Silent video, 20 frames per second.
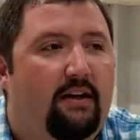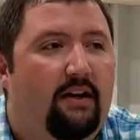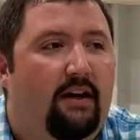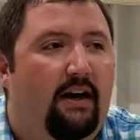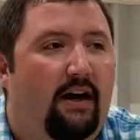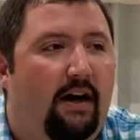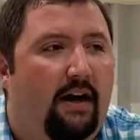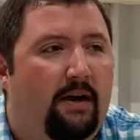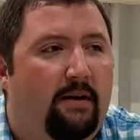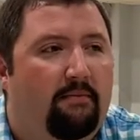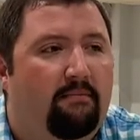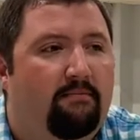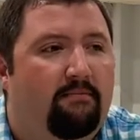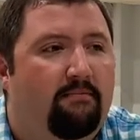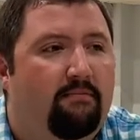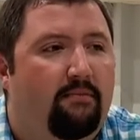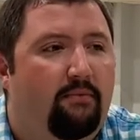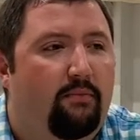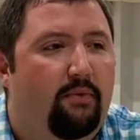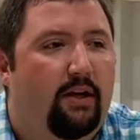
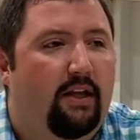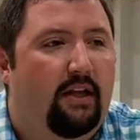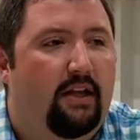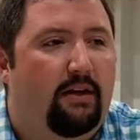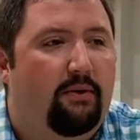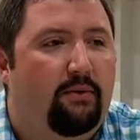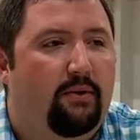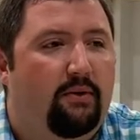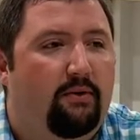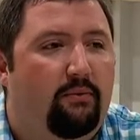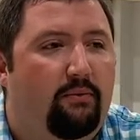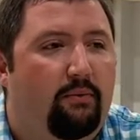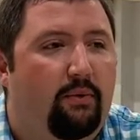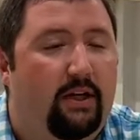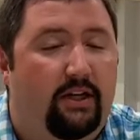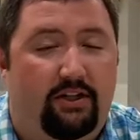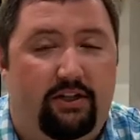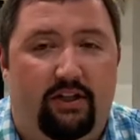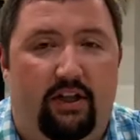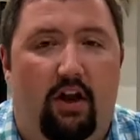Um, really would
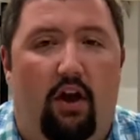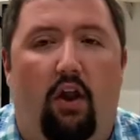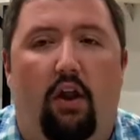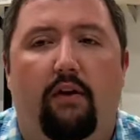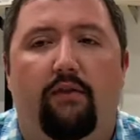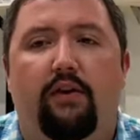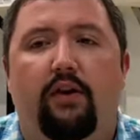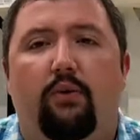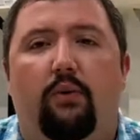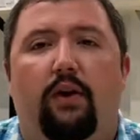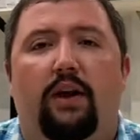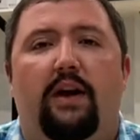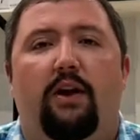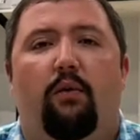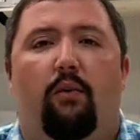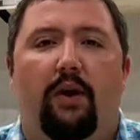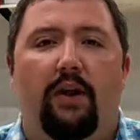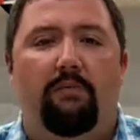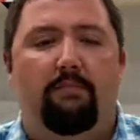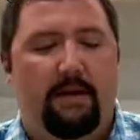wish that all of you were here
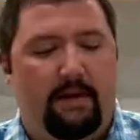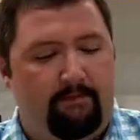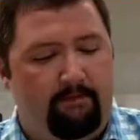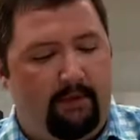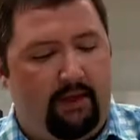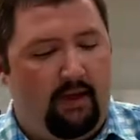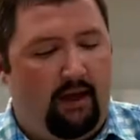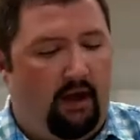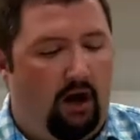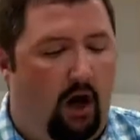with me.